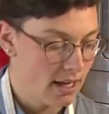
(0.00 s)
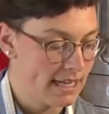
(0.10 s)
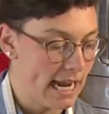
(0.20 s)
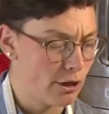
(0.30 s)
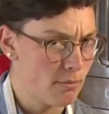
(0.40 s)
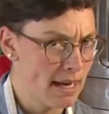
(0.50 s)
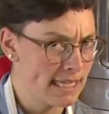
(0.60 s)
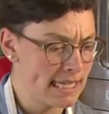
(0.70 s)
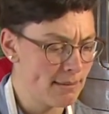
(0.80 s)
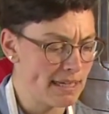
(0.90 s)
Now you
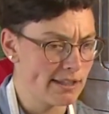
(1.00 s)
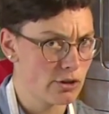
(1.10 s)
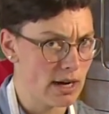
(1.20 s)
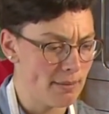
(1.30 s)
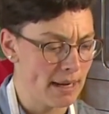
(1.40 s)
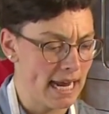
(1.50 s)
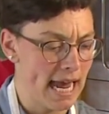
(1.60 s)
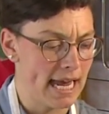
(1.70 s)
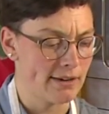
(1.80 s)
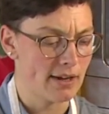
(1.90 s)
might see me scrape my
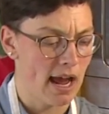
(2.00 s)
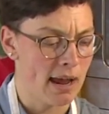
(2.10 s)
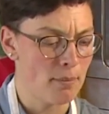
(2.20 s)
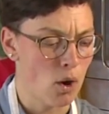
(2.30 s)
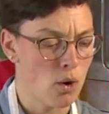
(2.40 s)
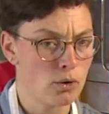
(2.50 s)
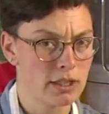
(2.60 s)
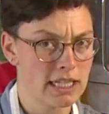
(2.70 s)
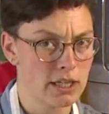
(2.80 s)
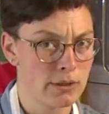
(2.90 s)
hand. I'm
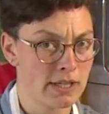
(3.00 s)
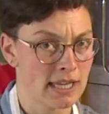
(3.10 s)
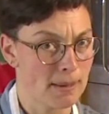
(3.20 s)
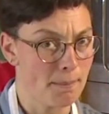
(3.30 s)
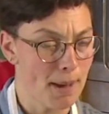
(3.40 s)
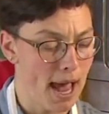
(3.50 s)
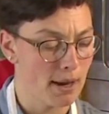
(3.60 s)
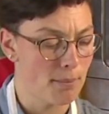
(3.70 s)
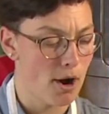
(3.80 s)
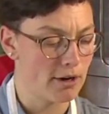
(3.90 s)
only using the
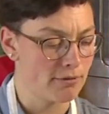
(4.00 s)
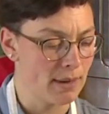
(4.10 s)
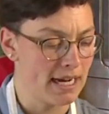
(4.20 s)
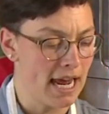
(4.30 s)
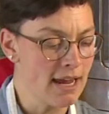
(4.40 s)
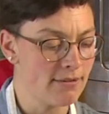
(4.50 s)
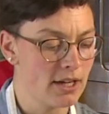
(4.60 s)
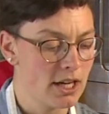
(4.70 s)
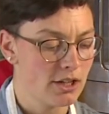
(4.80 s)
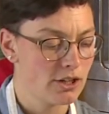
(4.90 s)
back part of my knife
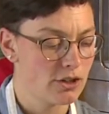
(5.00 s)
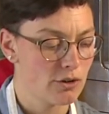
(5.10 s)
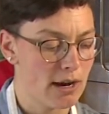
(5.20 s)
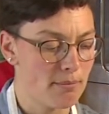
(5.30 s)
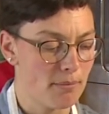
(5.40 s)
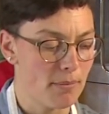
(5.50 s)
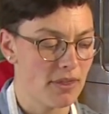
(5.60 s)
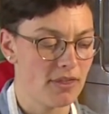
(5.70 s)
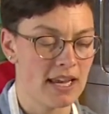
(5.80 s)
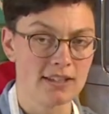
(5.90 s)
to scrape
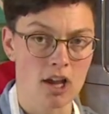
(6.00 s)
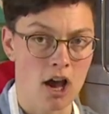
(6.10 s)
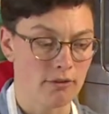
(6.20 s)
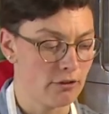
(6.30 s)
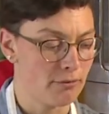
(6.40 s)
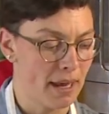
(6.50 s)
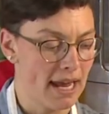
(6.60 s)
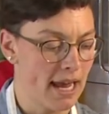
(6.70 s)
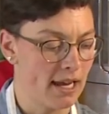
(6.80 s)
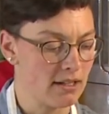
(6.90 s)
things off of my
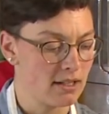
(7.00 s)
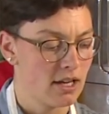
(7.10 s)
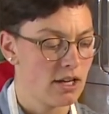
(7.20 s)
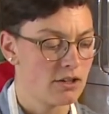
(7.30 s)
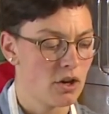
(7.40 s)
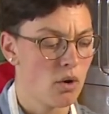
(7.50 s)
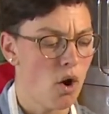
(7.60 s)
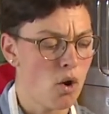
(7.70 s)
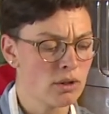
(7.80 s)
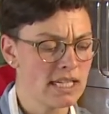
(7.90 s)
hand. So
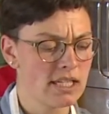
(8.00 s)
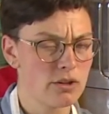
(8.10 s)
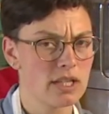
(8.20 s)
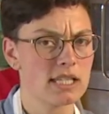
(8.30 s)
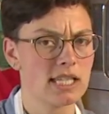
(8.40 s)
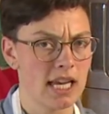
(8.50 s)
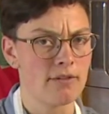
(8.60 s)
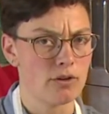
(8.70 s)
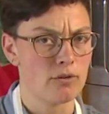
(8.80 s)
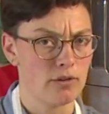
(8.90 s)
only do this
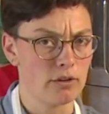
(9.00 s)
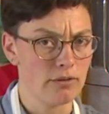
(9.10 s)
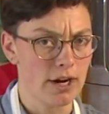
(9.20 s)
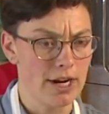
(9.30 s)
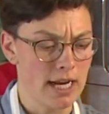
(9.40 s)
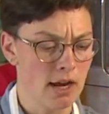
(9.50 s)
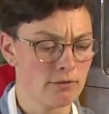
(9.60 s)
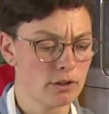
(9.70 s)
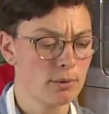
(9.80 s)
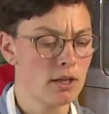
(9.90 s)
if you feel very
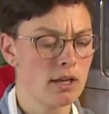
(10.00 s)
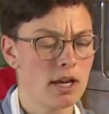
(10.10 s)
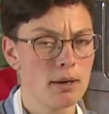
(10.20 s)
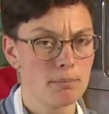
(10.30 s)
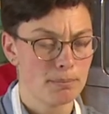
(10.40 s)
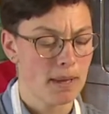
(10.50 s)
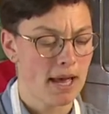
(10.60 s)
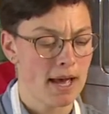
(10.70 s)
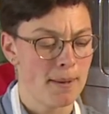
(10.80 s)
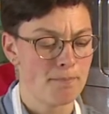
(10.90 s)
comfortable,
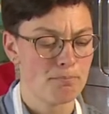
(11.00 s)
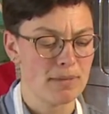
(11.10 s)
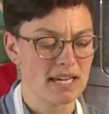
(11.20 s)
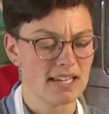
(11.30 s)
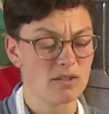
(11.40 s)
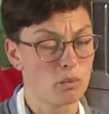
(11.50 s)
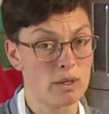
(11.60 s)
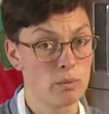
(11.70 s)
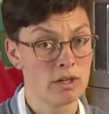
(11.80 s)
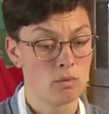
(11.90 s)
because
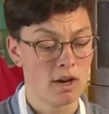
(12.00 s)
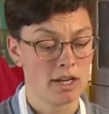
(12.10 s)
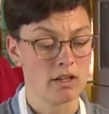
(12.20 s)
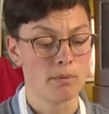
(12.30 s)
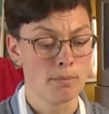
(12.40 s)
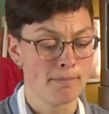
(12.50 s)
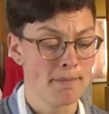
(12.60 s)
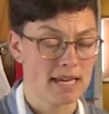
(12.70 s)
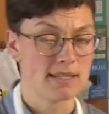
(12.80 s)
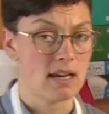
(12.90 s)
we wouldn't want you to
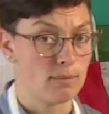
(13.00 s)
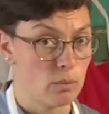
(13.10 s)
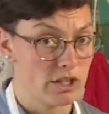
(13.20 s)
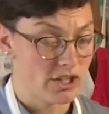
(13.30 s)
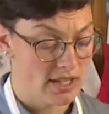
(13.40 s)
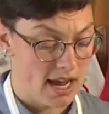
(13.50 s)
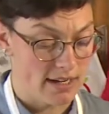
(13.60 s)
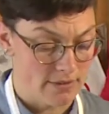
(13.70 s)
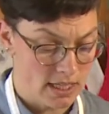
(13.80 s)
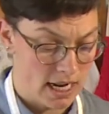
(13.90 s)
mix up which side
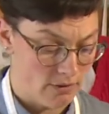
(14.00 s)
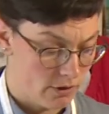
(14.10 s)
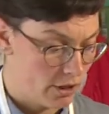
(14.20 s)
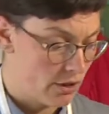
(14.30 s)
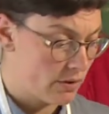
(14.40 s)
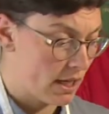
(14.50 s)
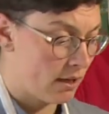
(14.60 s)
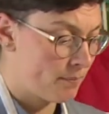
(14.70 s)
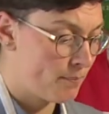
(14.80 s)
of the knife you're using.